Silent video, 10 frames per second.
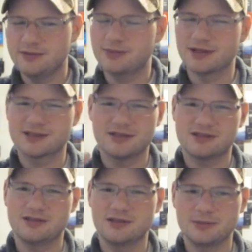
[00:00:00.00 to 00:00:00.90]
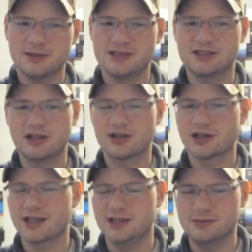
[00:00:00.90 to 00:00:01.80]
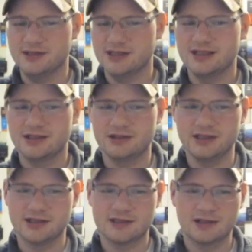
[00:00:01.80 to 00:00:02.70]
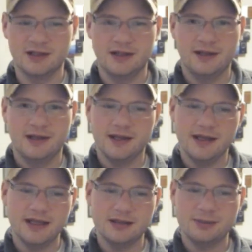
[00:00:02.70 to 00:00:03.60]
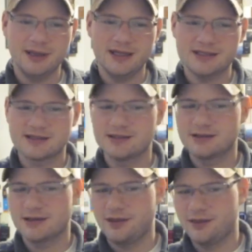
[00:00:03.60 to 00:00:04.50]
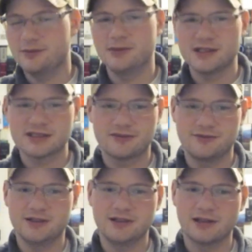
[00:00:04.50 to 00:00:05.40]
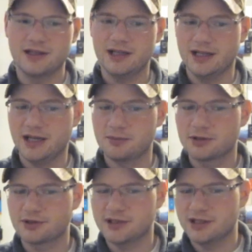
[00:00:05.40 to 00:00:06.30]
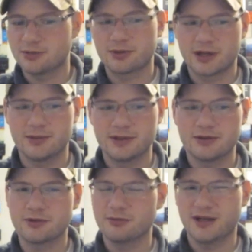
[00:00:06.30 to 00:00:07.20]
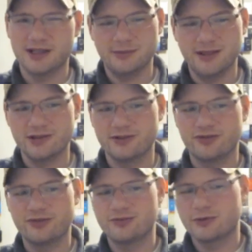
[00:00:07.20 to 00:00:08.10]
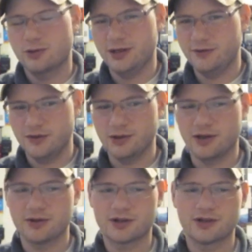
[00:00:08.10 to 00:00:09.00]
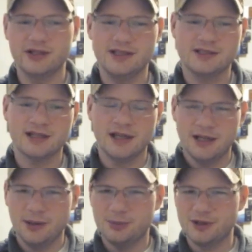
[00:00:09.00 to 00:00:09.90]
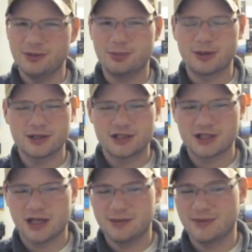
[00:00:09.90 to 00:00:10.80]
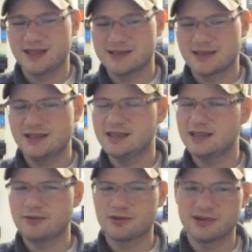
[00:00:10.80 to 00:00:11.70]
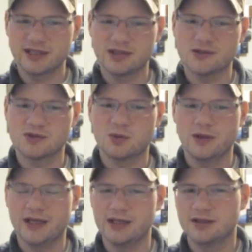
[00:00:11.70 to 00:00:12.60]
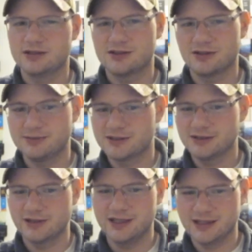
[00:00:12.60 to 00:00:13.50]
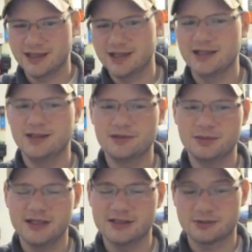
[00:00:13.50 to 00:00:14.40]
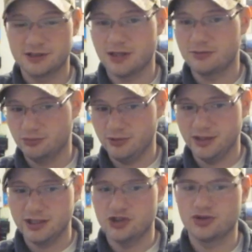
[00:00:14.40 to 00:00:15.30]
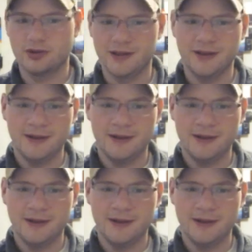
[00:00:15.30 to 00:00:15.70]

but it's also a little bit dark and mysterious. In the base, the musk, vanilla, and ambergris are prominent, reminding me of quite a few other Creeds, but the birch on my skin never really goes away, so I'm still getting that in the base, which I really enjoy.